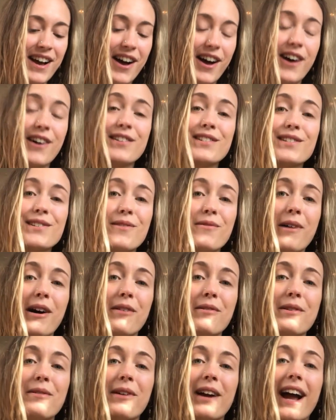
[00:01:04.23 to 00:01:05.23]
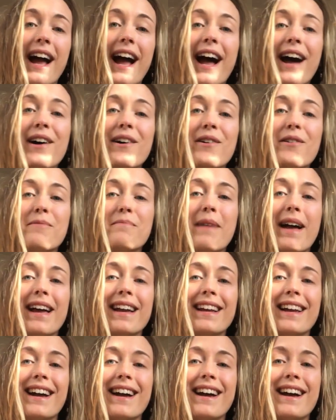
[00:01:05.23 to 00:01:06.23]
Also, while we were at
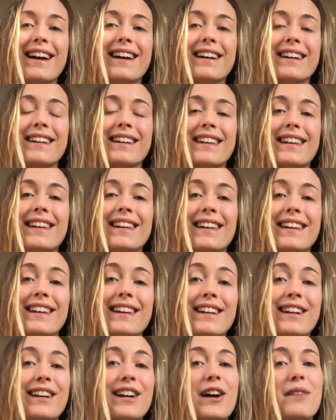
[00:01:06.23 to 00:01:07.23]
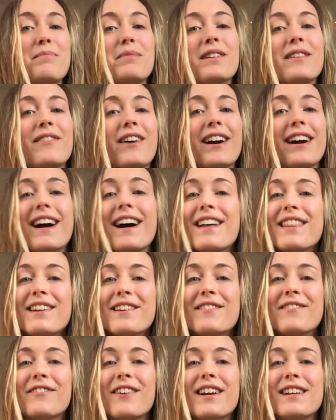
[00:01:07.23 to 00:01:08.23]
Omega, he and a couple of our
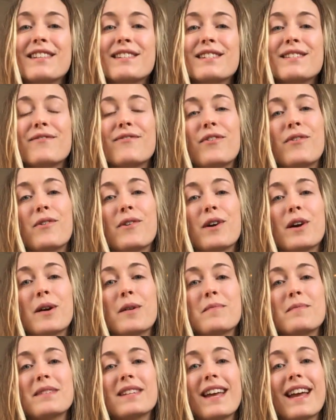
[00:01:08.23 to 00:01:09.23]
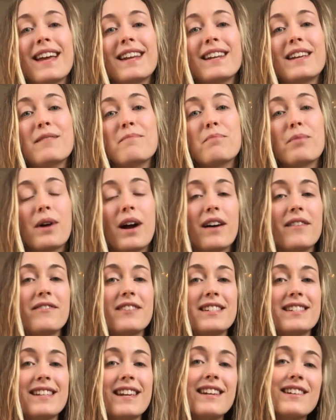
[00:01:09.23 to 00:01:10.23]
other friends formed an
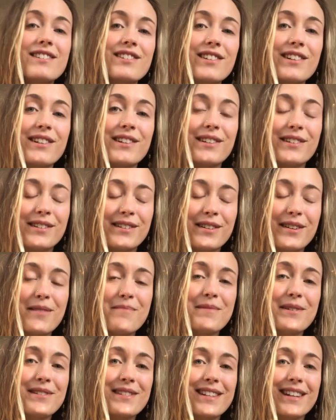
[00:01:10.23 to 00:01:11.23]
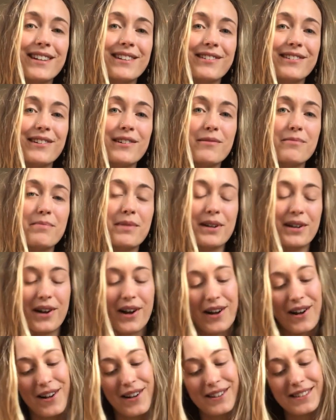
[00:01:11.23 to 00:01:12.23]
improvisational music group
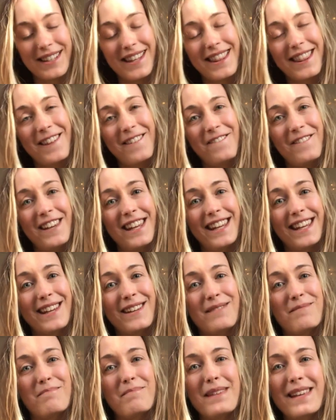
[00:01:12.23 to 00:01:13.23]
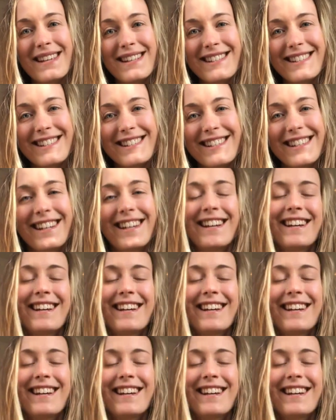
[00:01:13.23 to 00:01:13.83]
called The Vegan Beats.